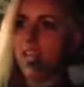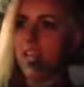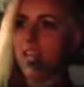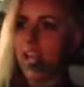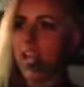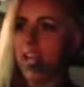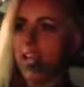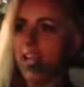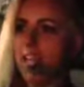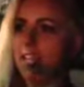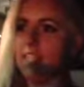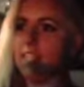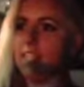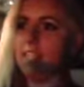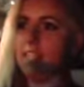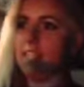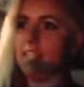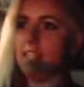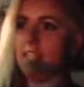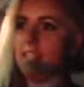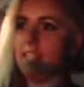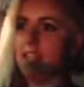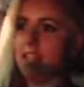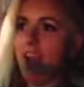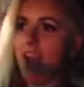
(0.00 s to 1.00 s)
and
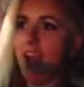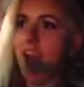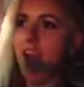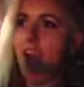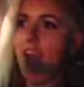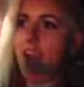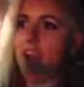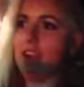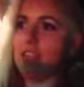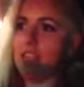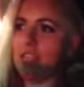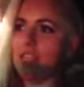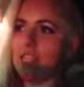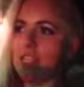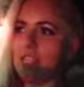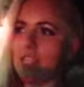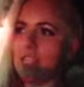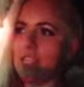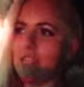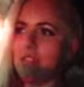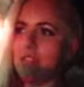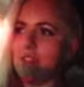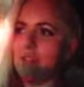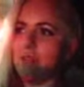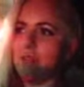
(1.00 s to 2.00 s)
I
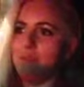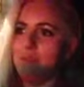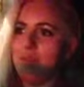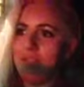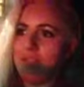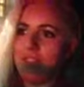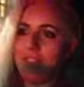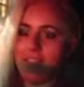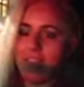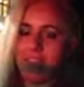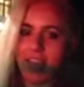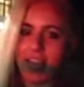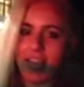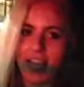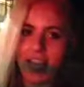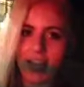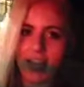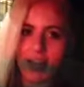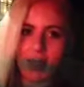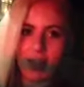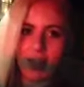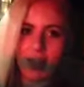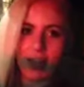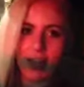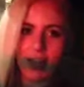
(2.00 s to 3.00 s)
actually meant to say
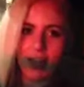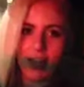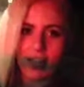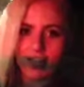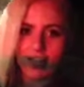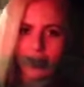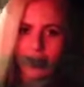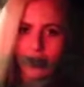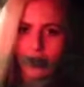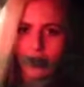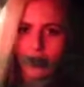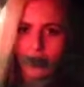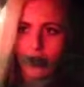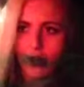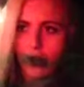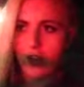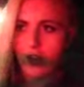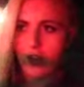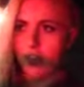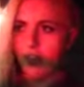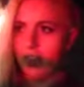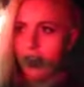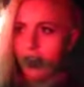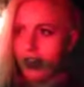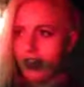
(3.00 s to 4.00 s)
in my last
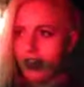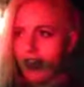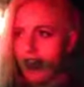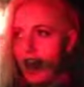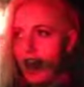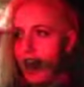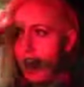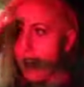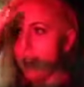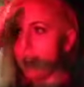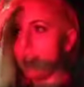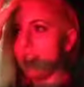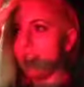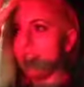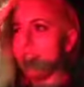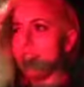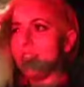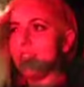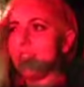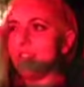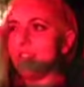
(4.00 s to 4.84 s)
video that I was going to